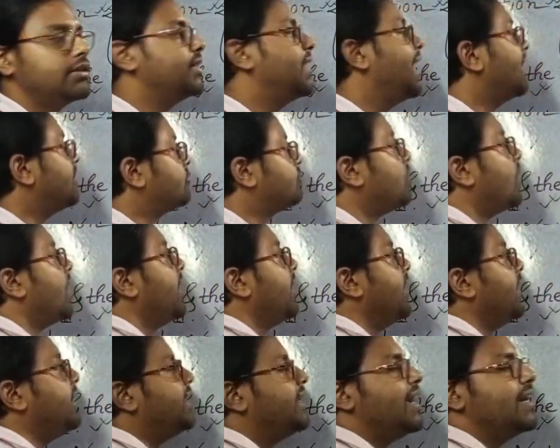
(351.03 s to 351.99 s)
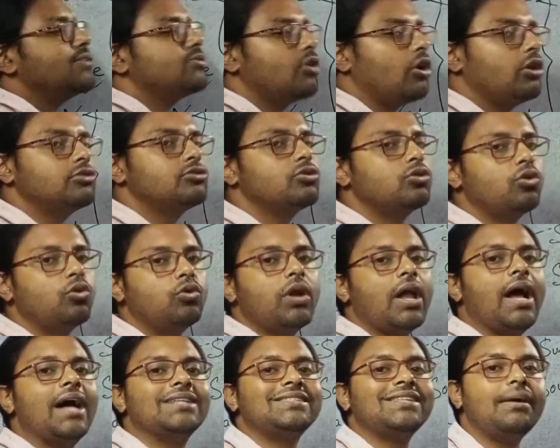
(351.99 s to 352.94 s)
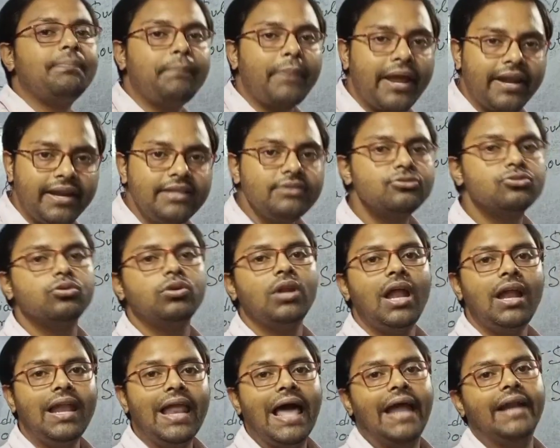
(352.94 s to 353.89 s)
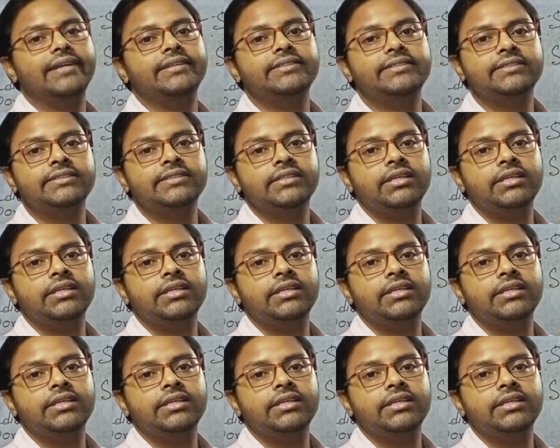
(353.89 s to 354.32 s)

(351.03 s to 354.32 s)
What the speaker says: That's why India is also known as a peninsular land.